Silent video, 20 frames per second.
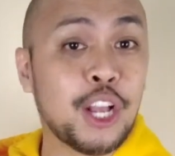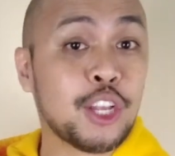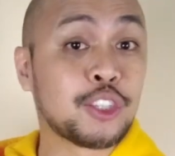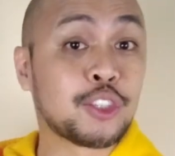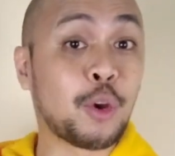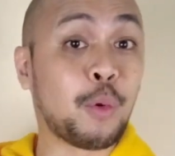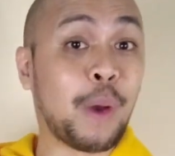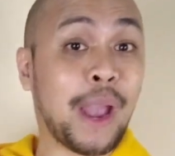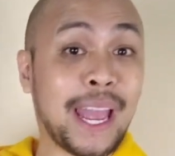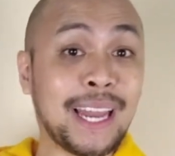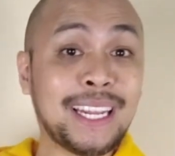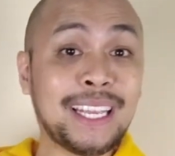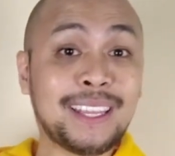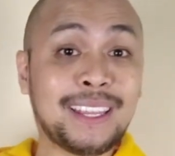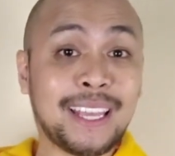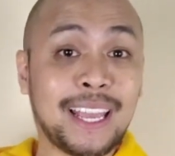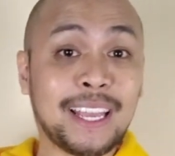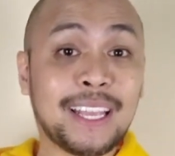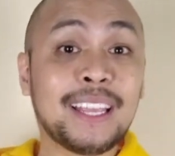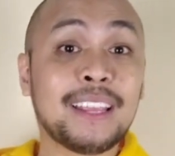So
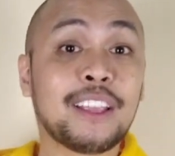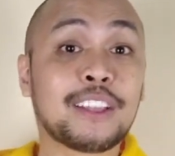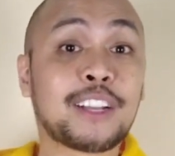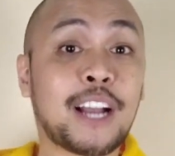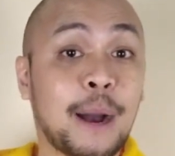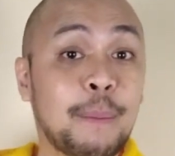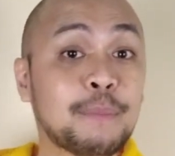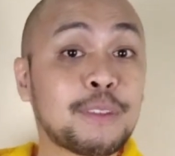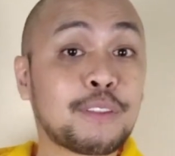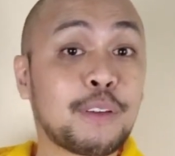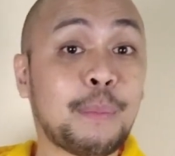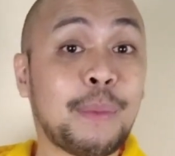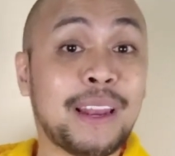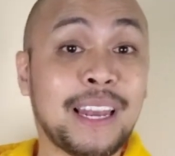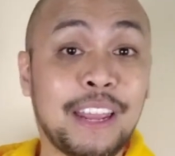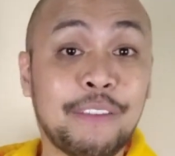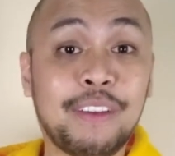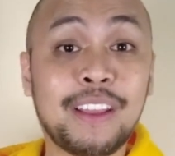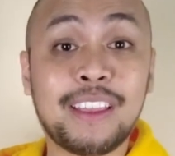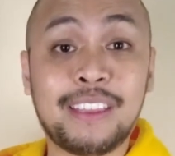anything that comes from a
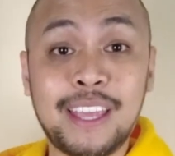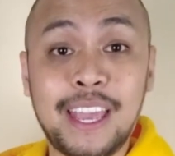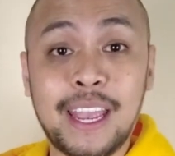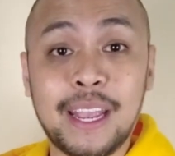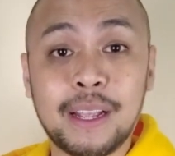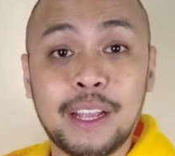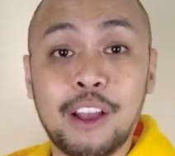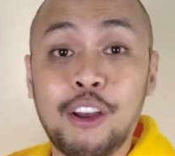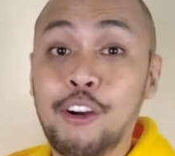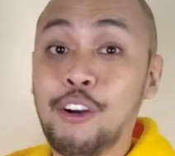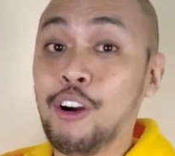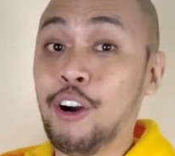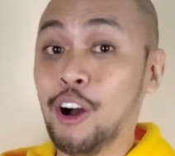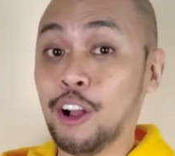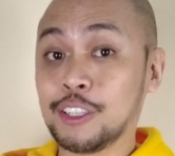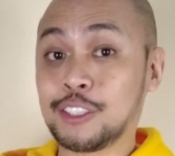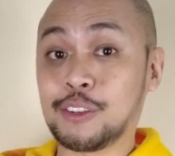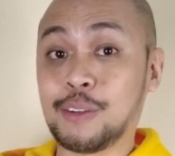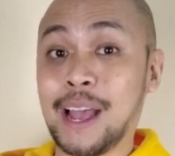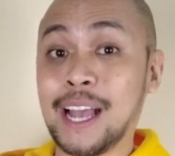living thing
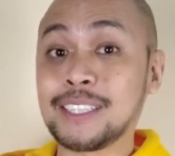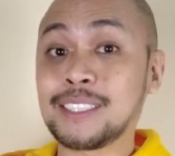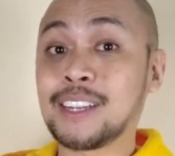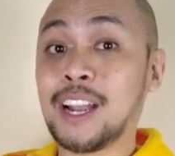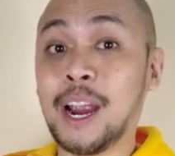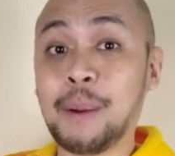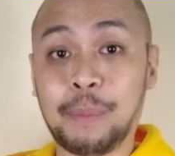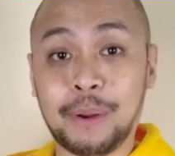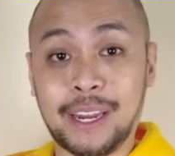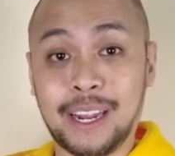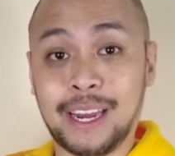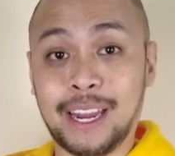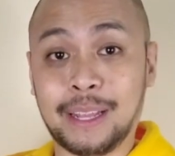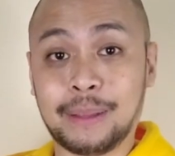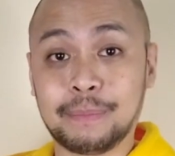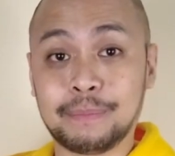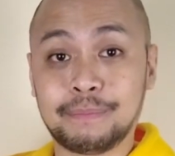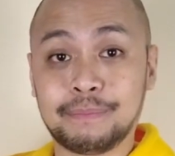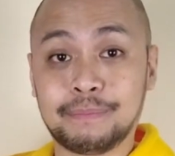also has carbon in it.